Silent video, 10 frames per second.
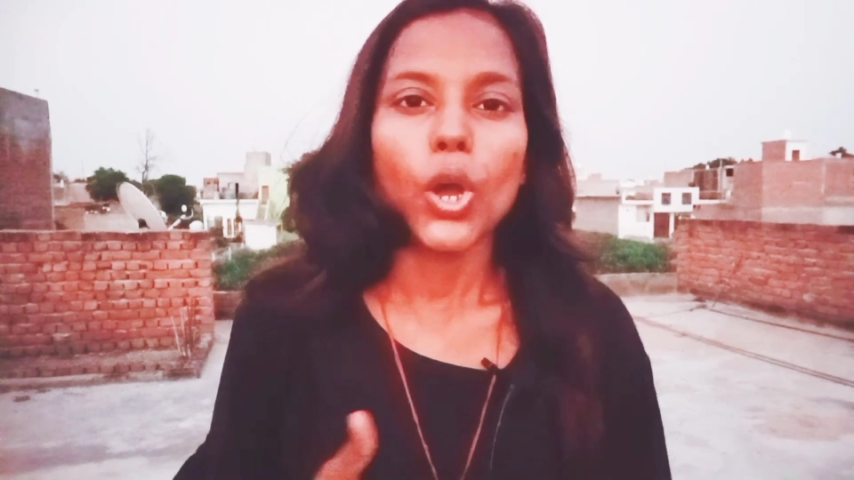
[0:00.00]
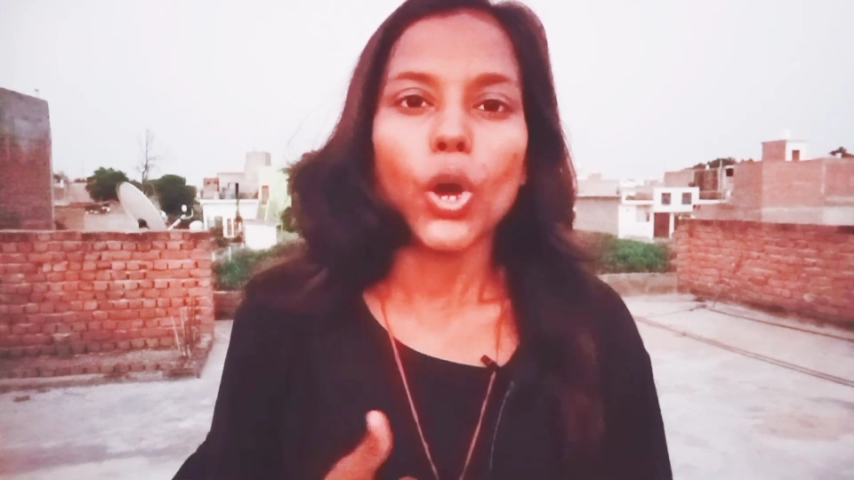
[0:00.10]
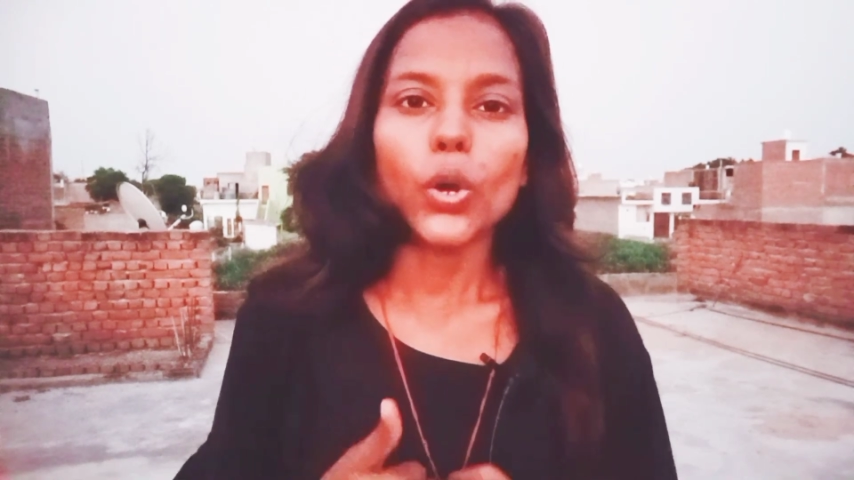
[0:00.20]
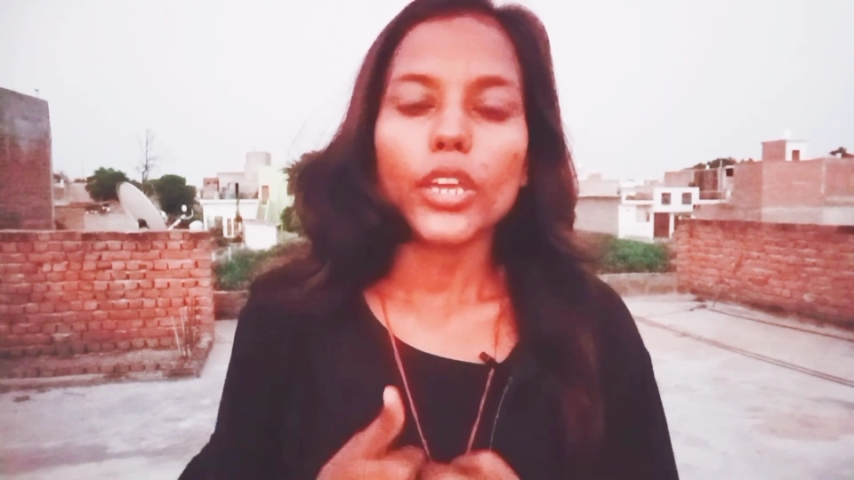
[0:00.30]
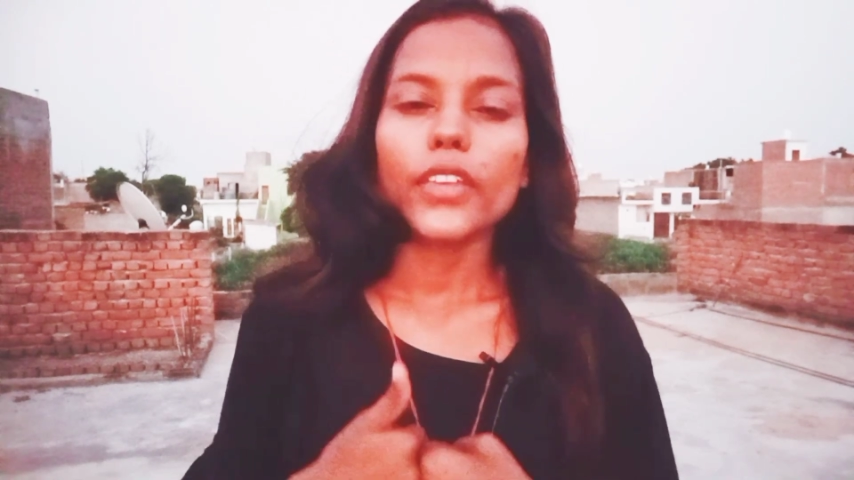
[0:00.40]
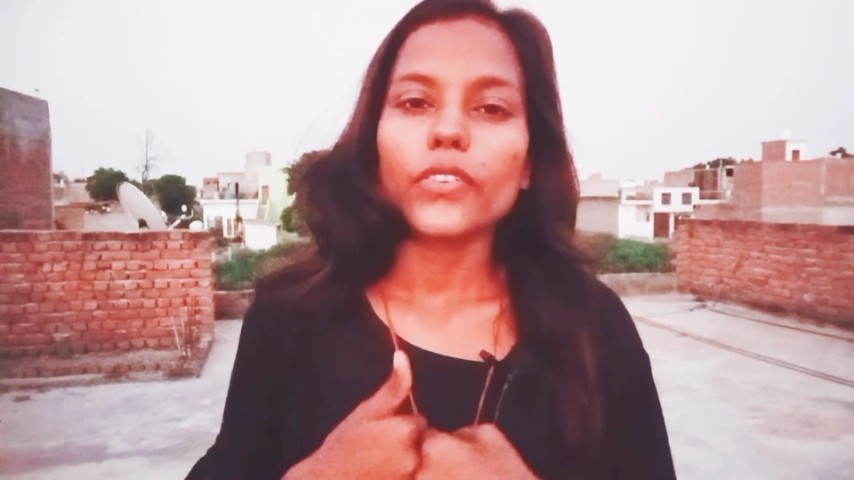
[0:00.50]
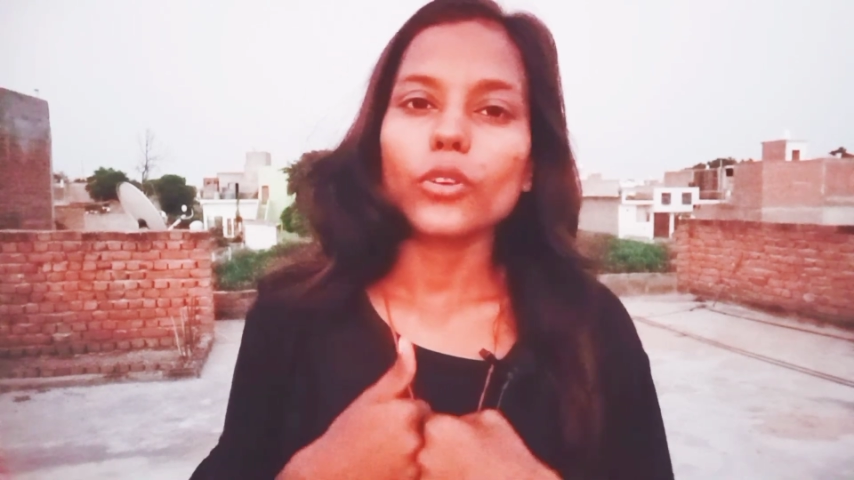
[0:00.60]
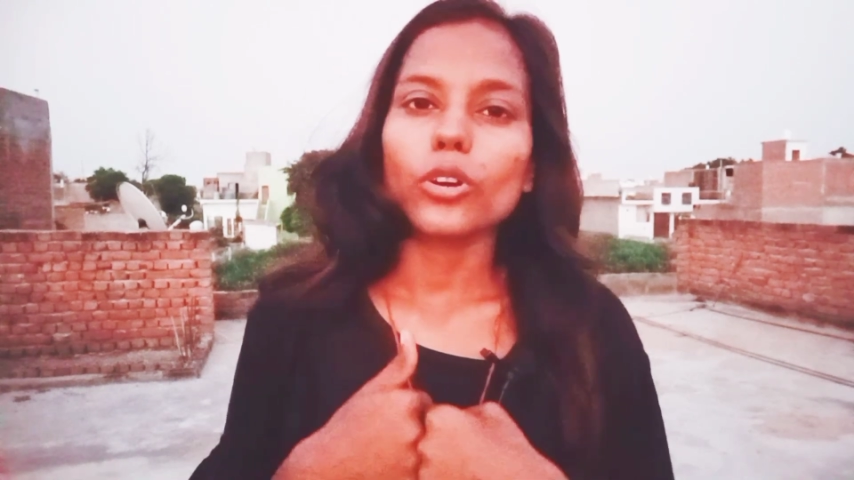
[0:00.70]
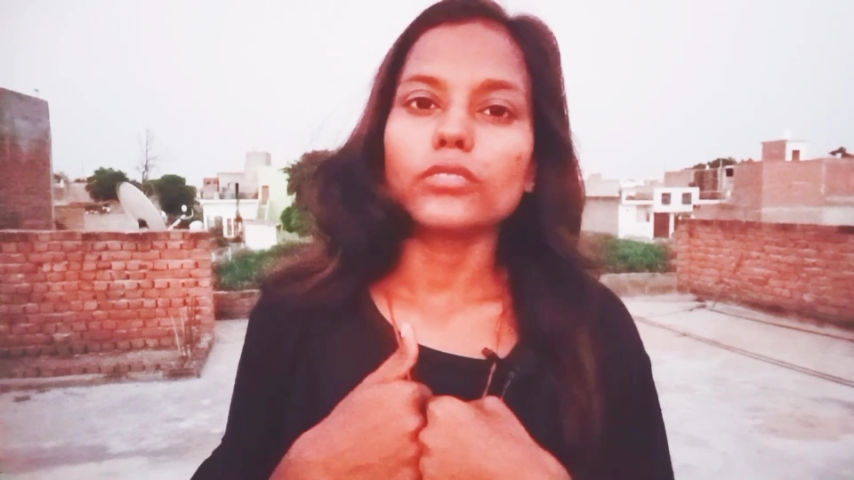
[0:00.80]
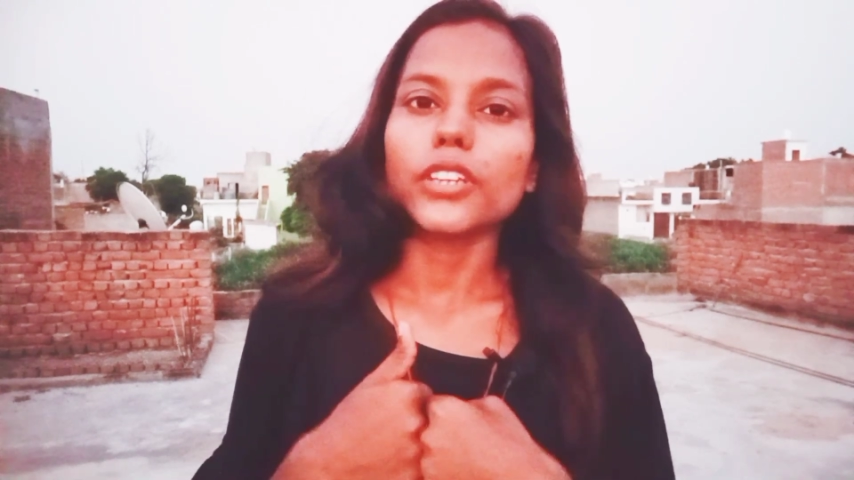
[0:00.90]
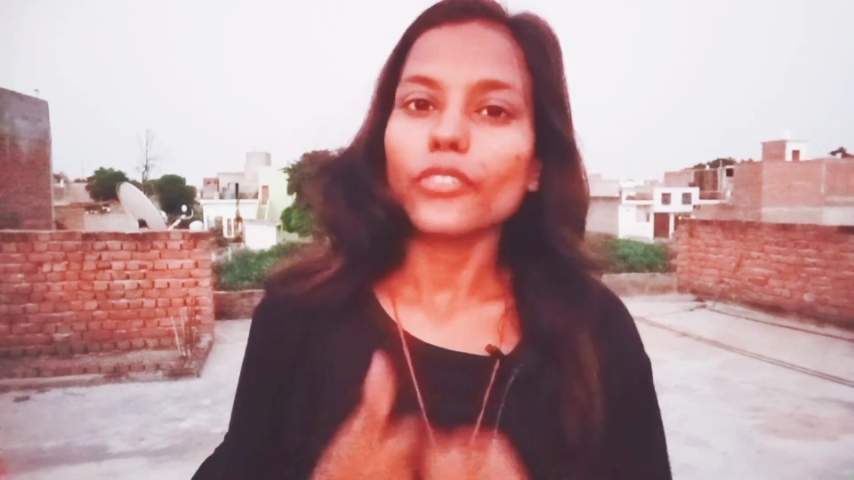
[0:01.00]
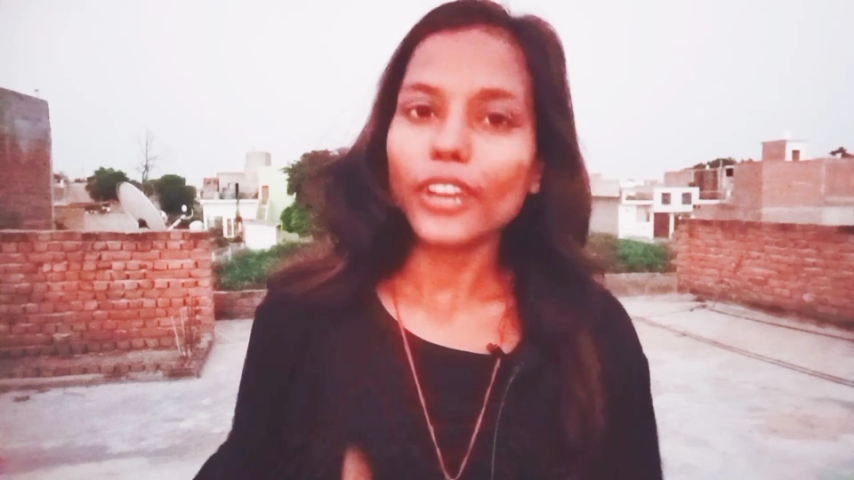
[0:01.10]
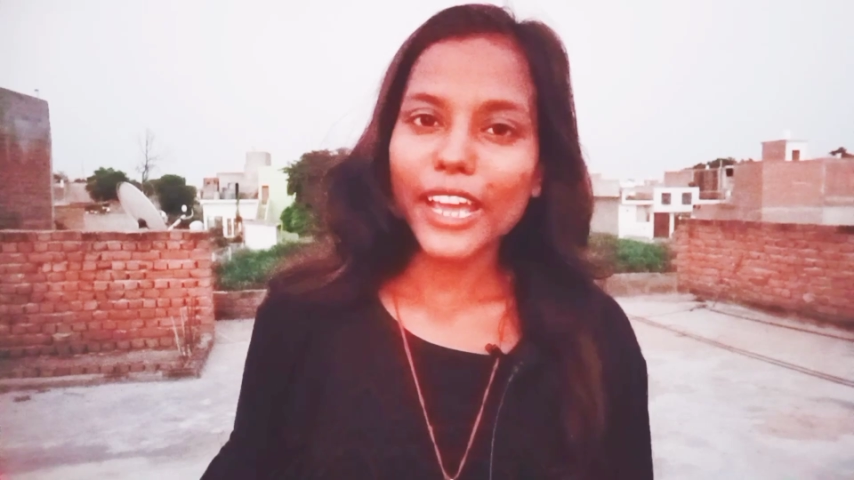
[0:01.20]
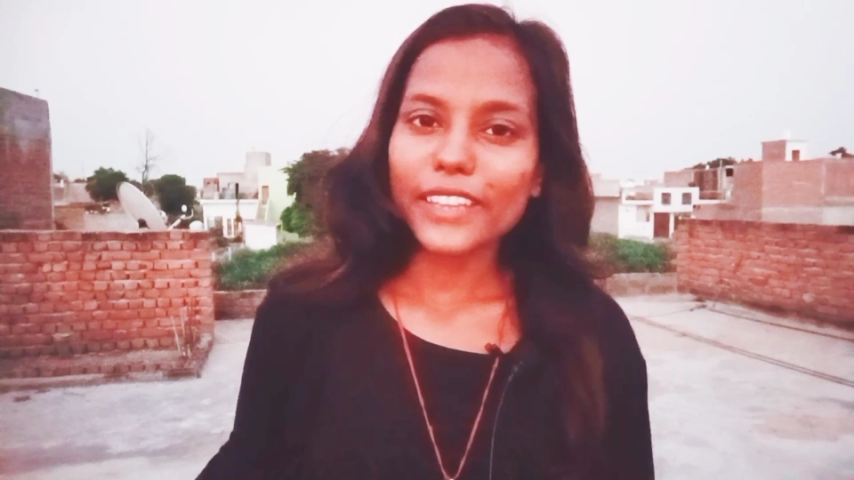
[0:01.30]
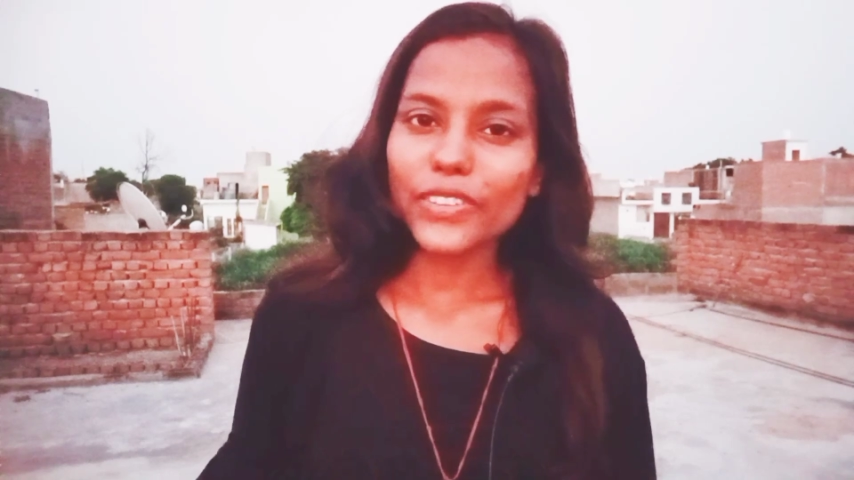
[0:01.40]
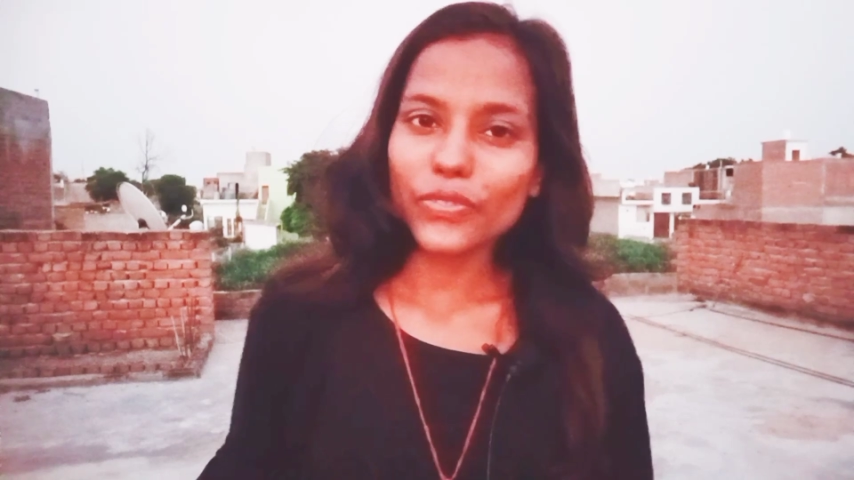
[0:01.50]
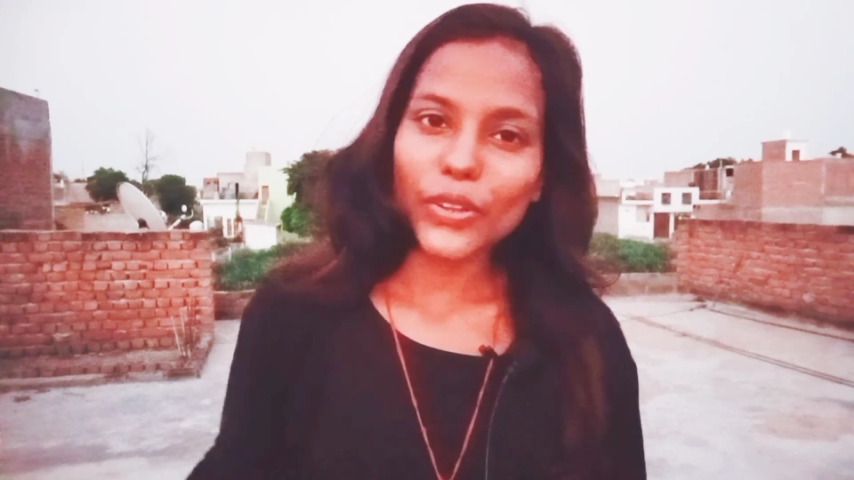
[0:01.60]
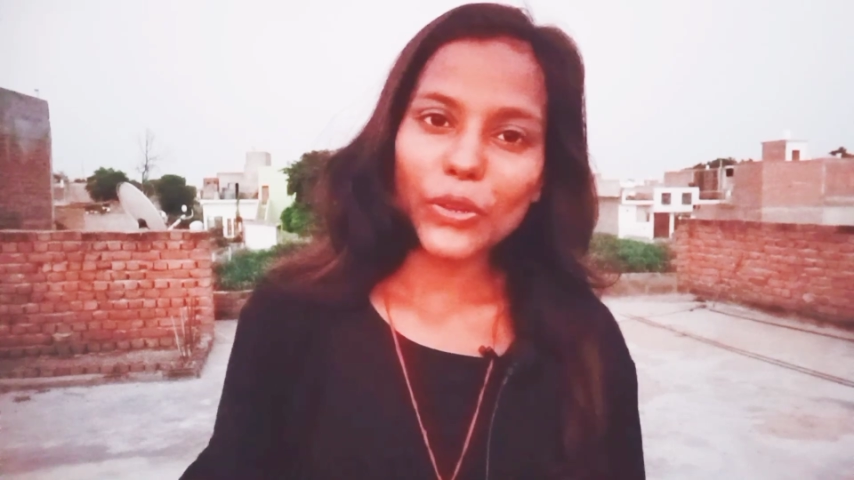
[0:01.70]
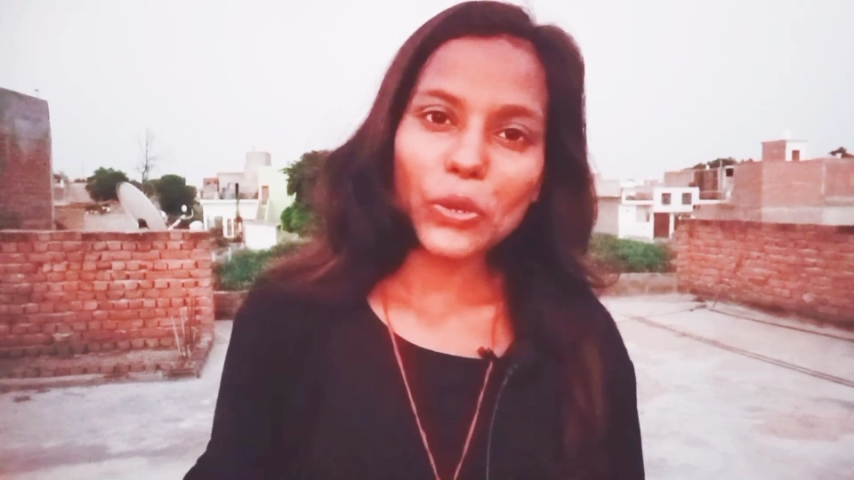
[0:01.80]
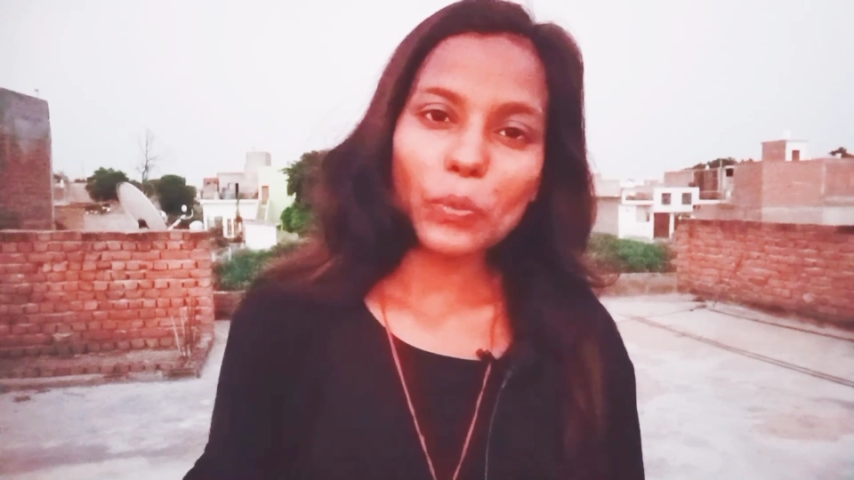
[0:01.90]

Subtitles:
Okay, so if you like this video,